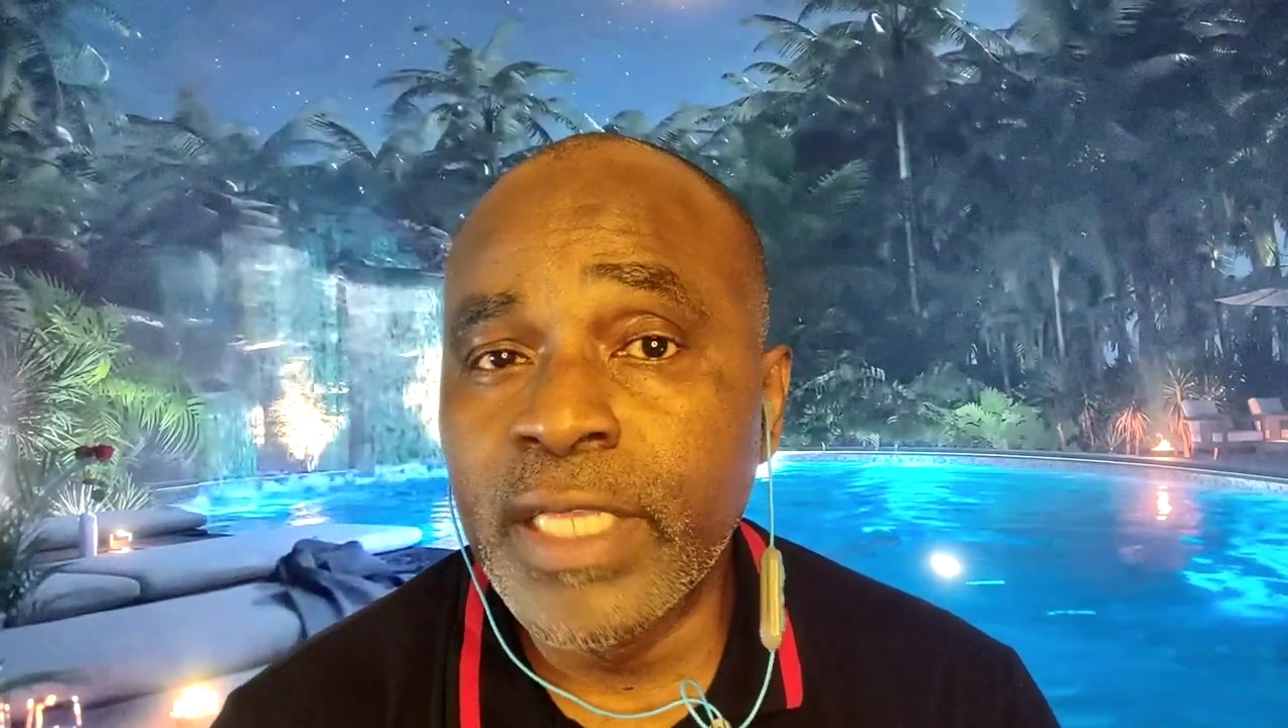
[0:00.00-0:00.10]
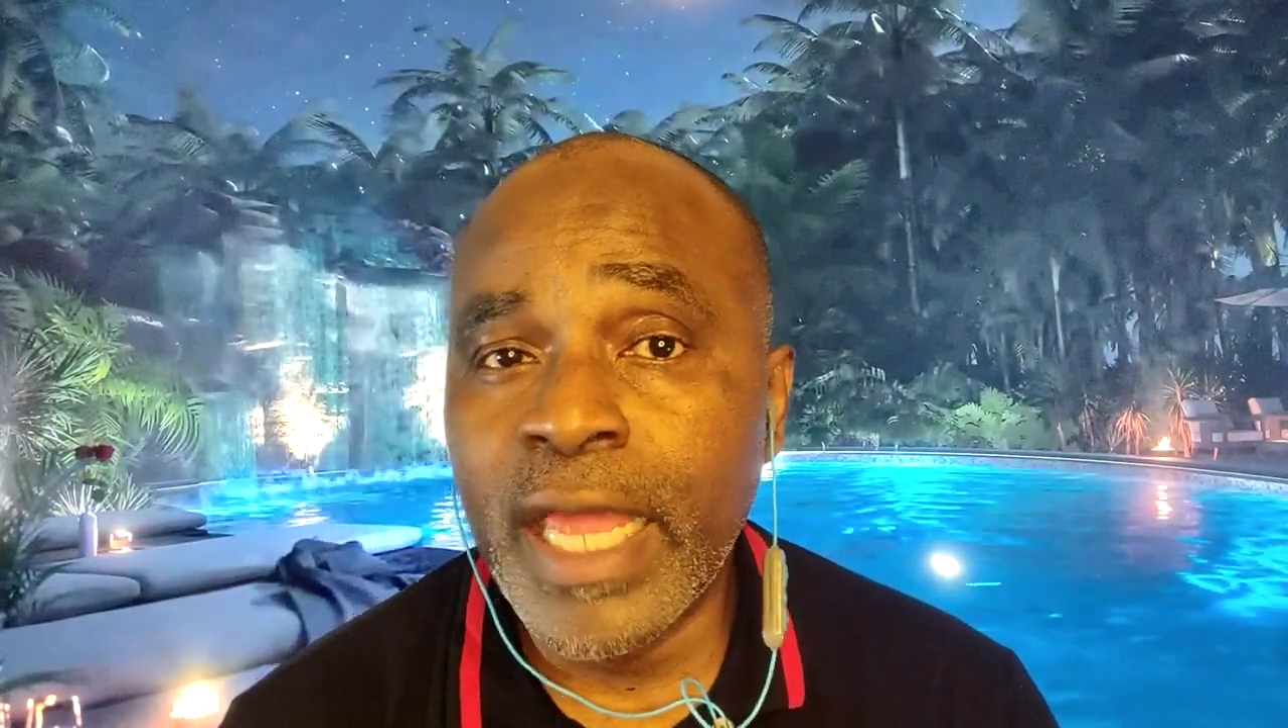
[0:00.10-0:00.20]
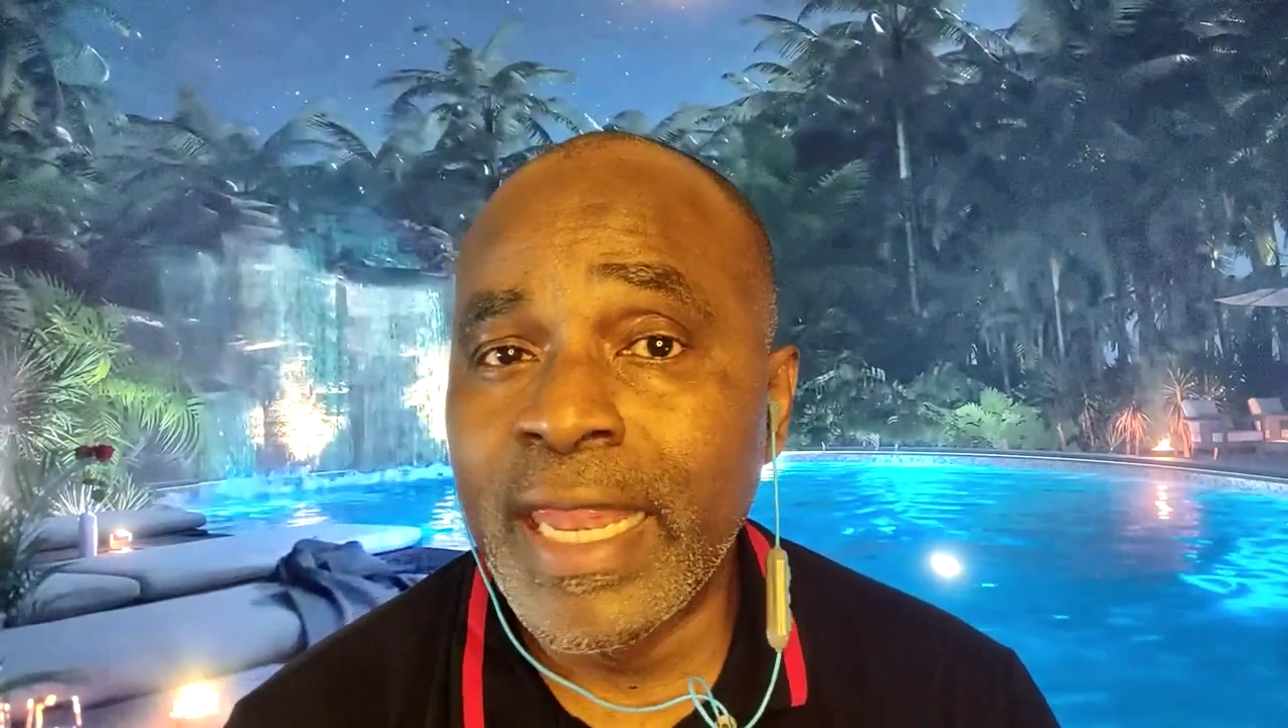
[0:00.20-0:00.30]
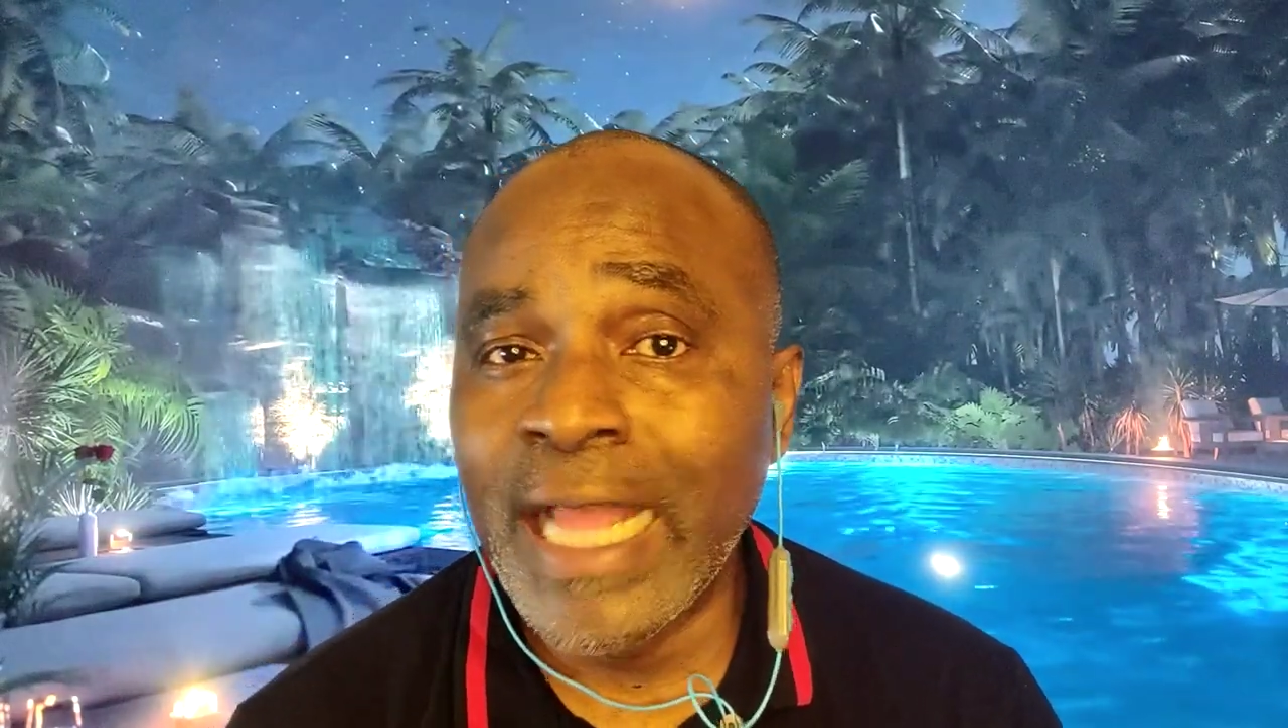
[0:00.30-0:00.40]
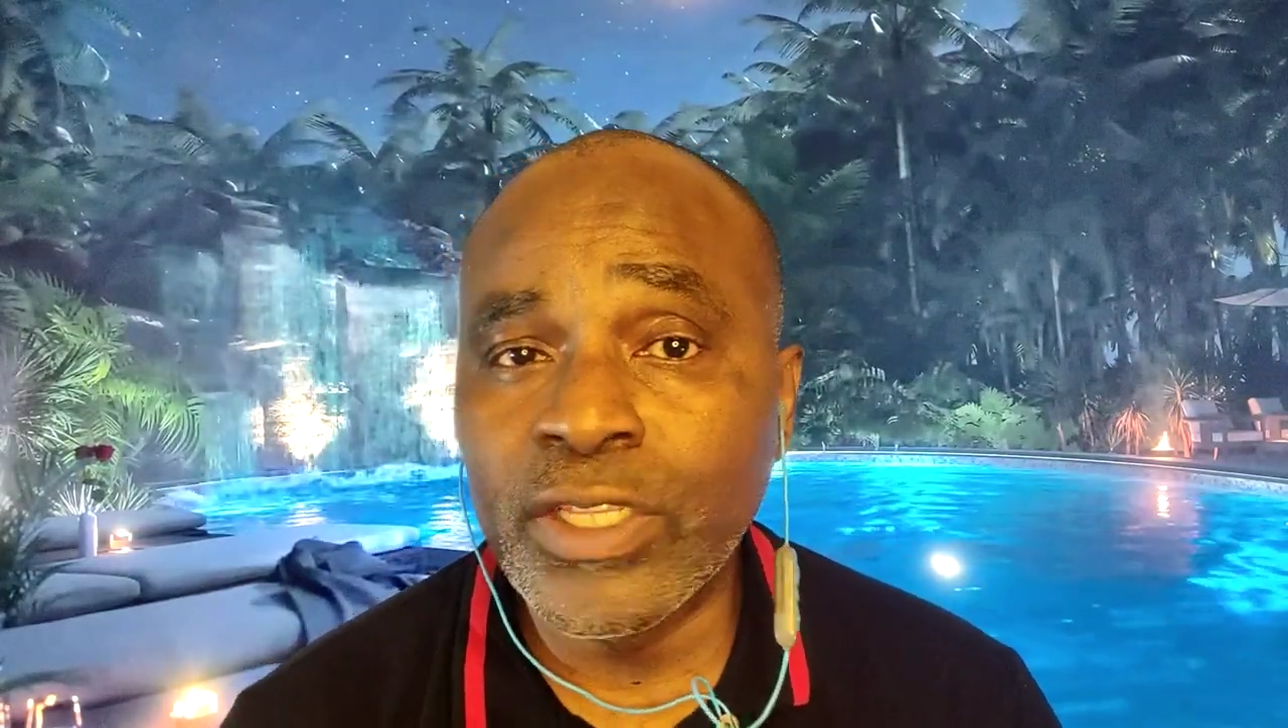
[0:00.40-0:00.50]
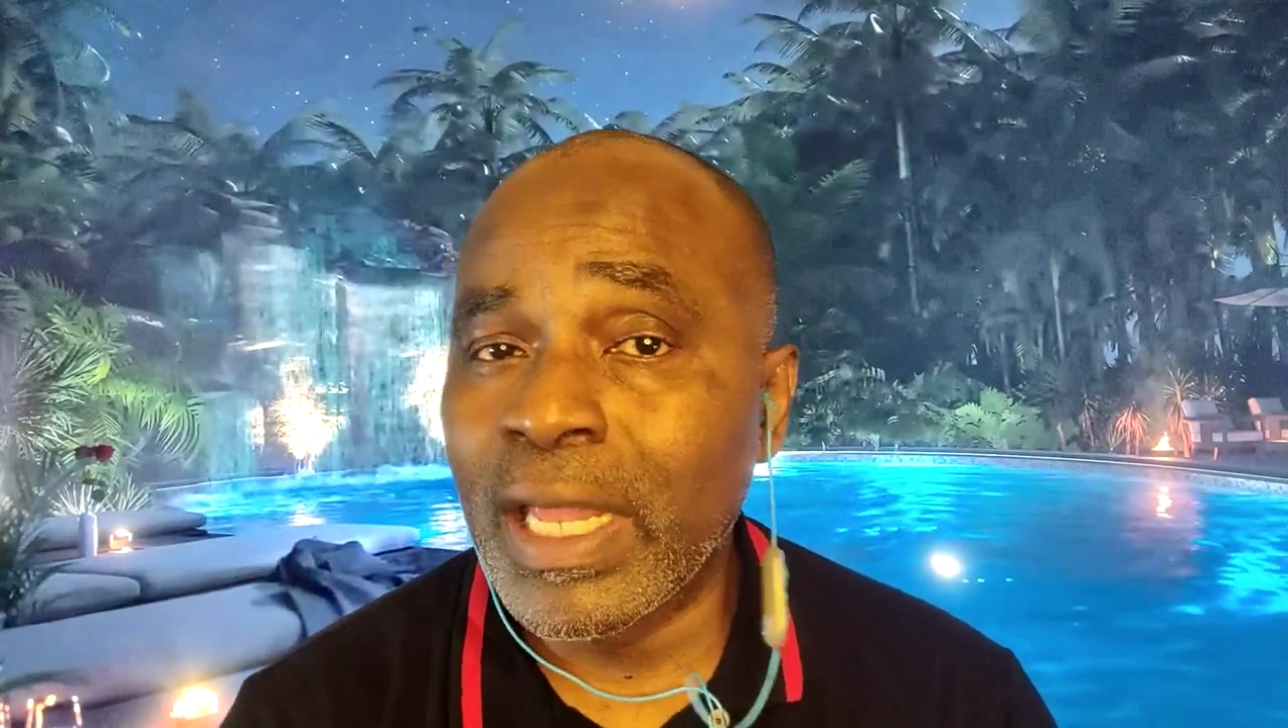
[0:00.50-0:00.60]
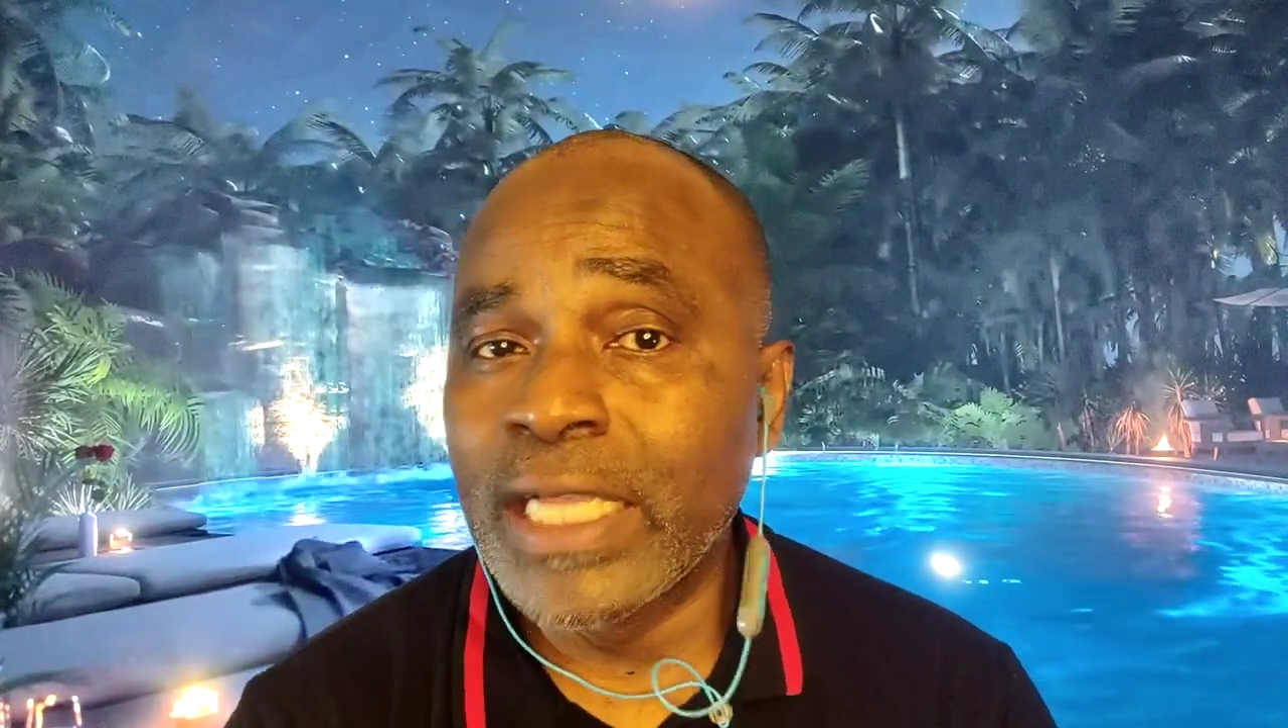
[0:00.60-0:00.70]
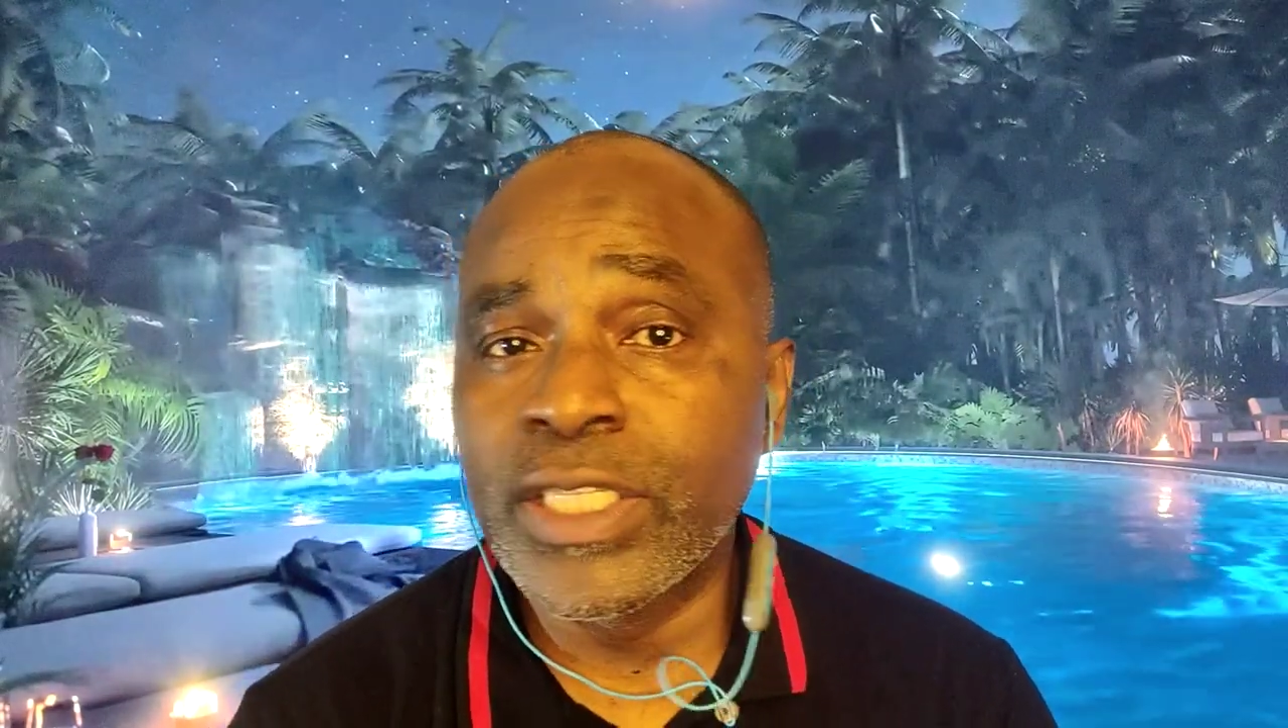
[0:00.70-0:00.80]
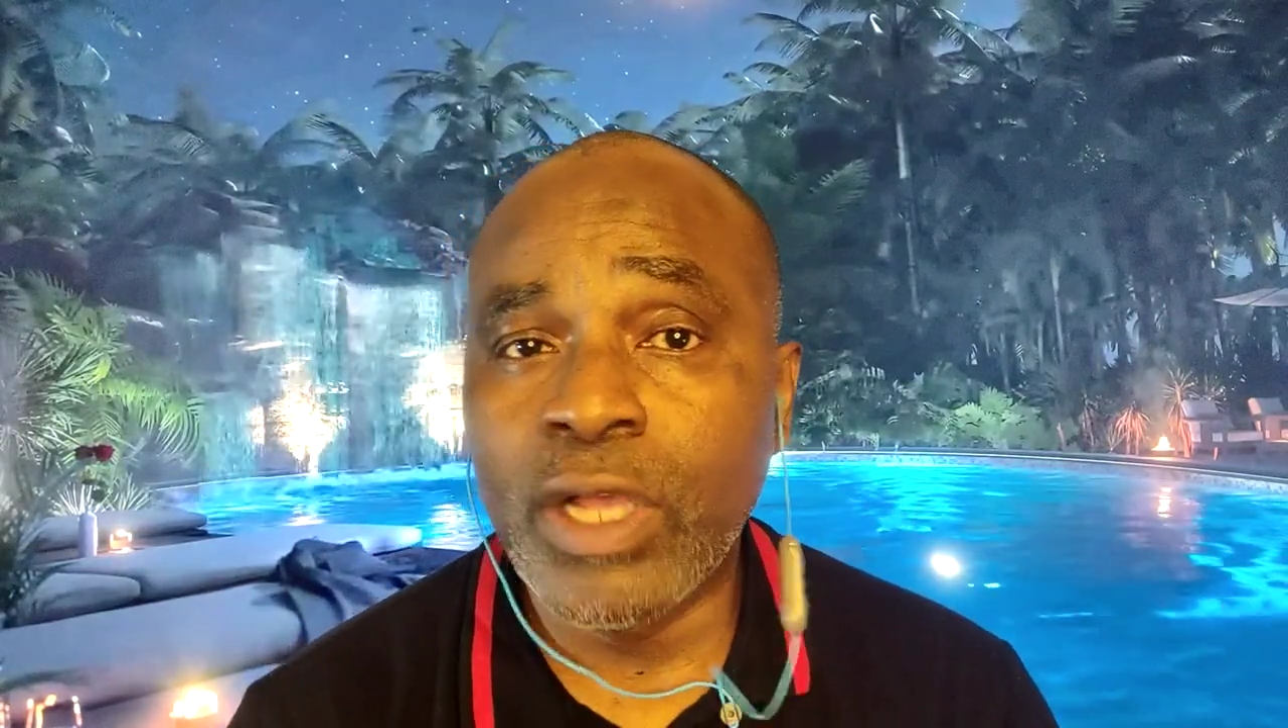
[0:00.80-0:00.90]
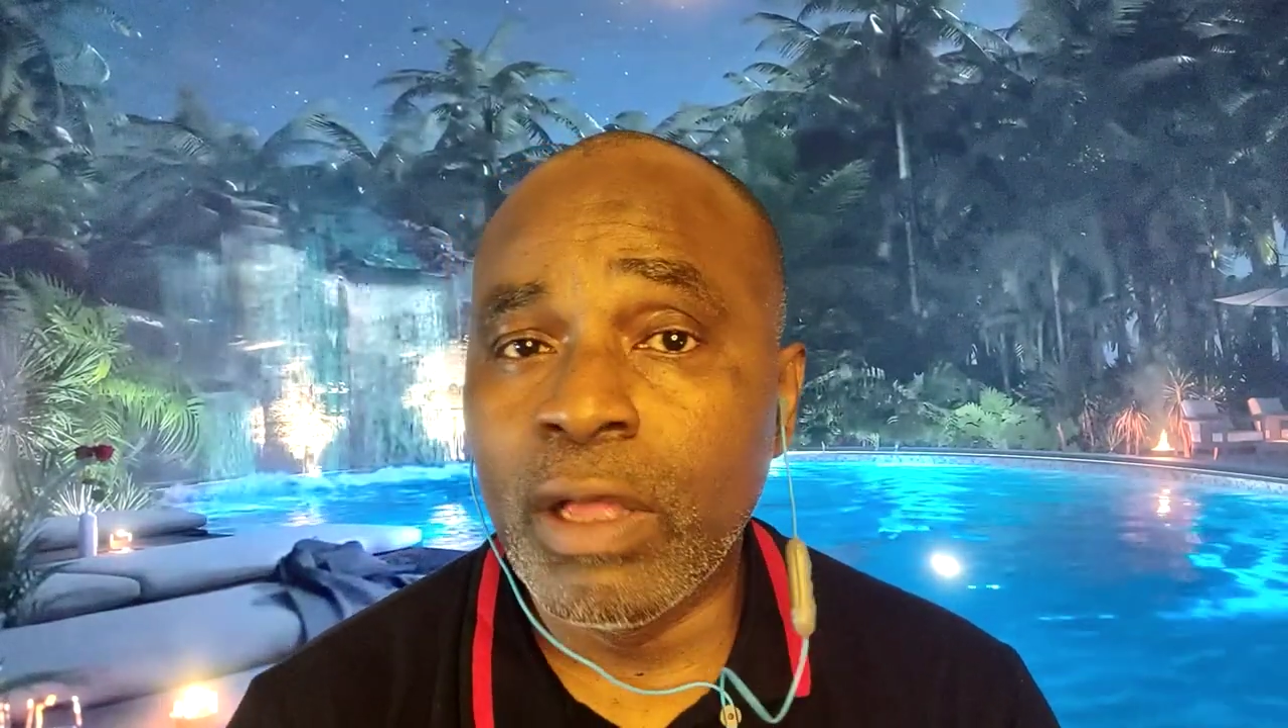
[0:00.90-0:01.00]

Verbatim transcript: and that's all I saw.